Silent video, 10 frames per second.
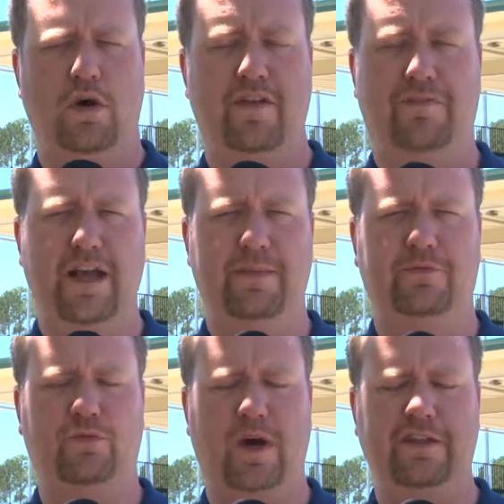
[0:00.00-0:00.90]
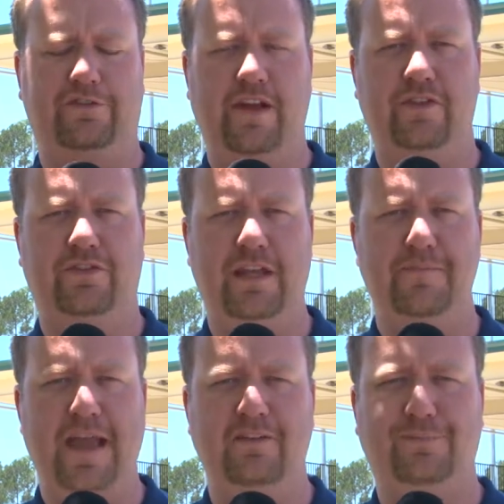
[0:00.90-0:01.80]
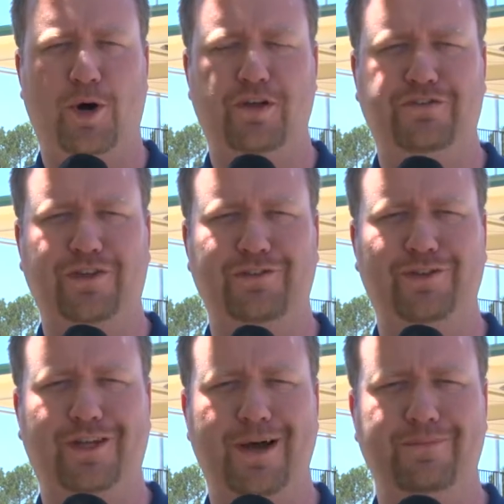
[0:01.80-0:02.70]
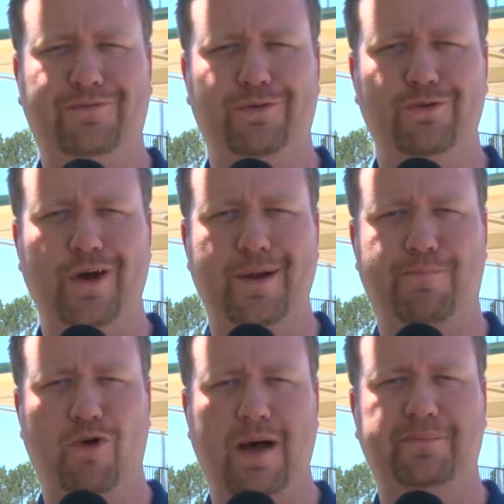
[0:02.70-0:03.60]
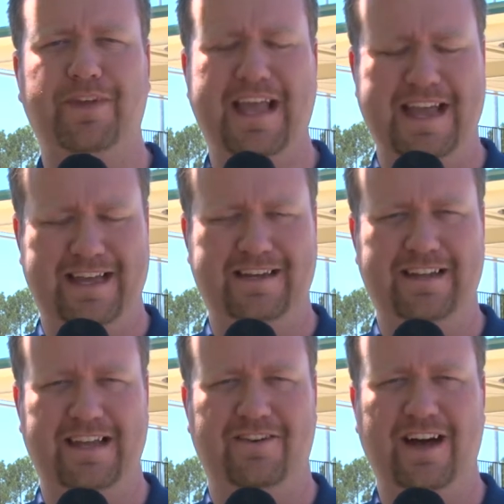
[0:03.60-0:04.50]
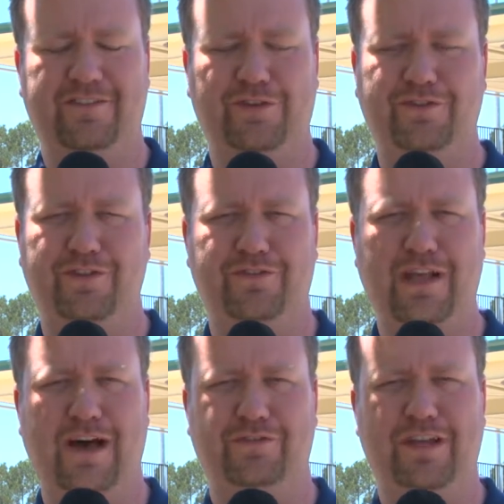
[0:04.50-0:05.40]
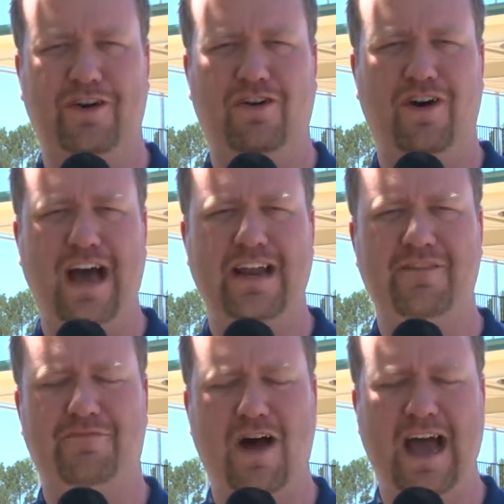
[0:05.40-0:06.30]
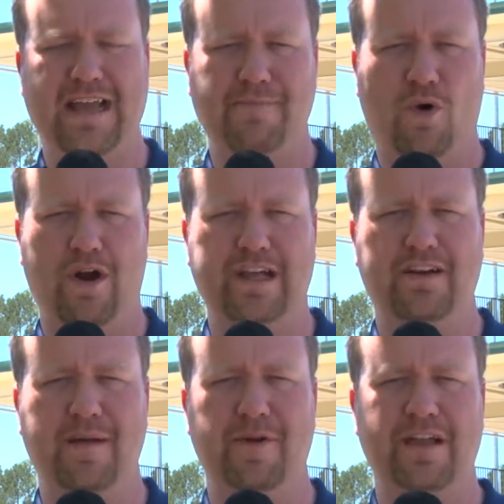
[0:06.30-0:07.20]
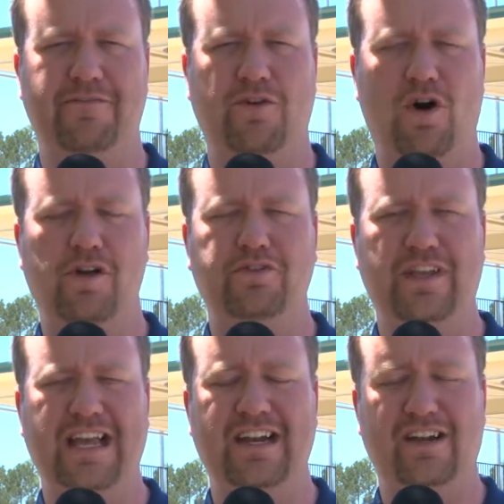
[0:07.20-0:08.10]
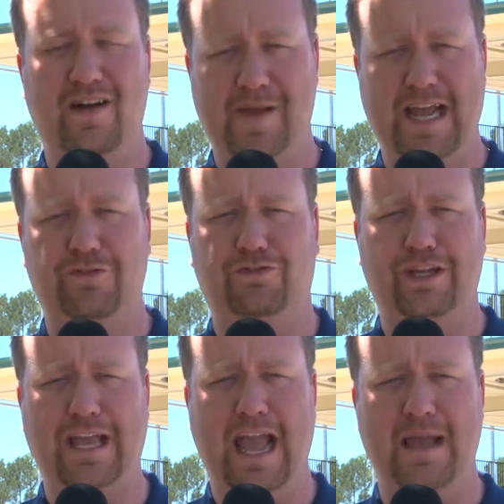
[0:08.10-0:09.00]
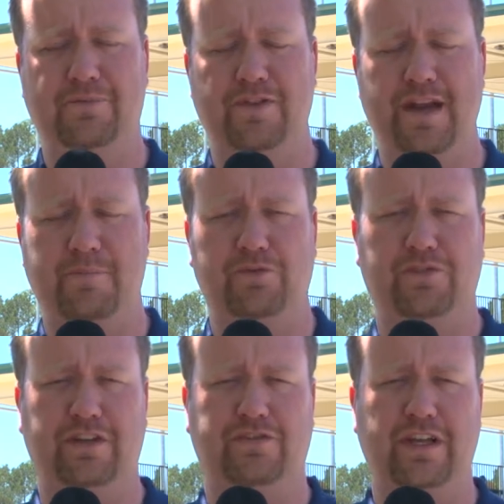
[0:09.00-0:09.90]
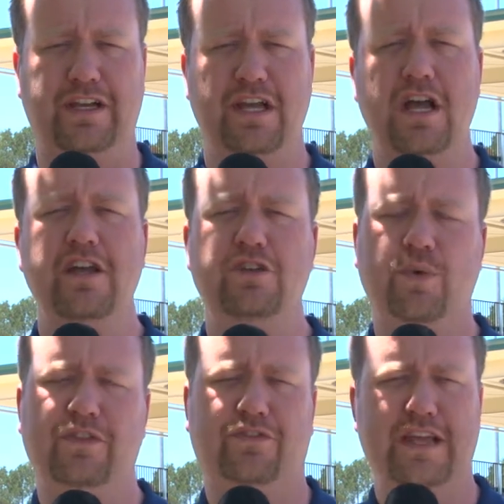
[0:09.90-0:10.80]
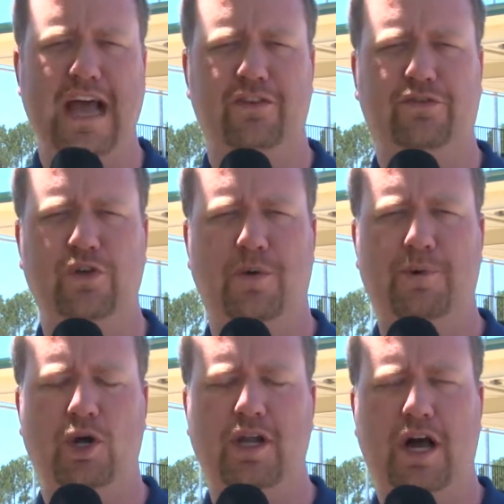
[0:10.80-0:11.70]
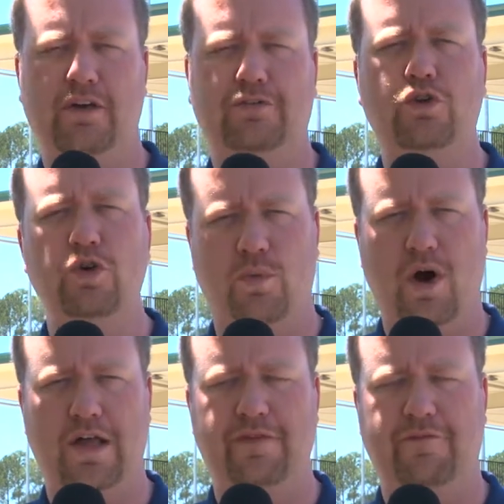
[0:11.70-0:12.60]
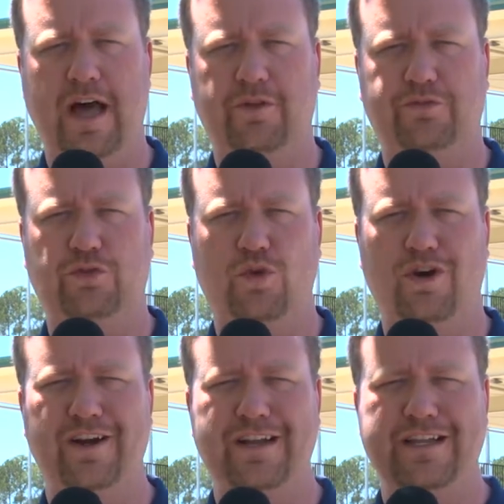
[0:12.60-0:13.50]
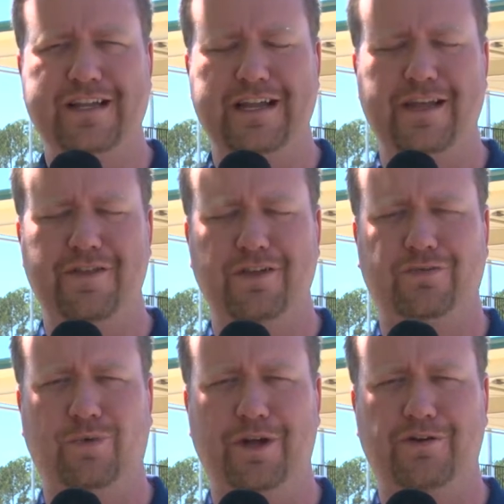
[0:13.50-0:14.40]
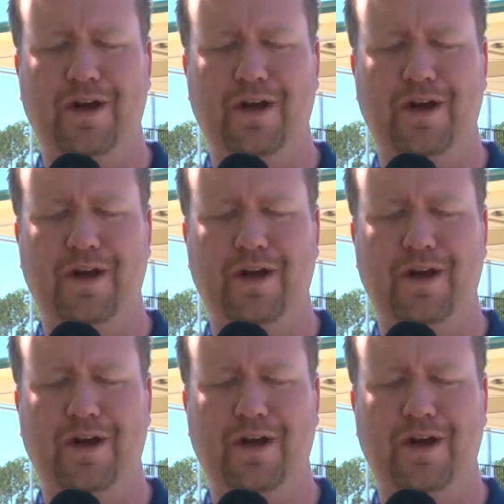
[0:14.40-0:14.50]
Well, the Flames' twenty seventeen baseball season comes to an abrupt end in Lexington, South Carolina. Friday morning, Liberty falls in an elimination game to the number six seed U N C Asheville Bulldogs, two to one, the final score in this one.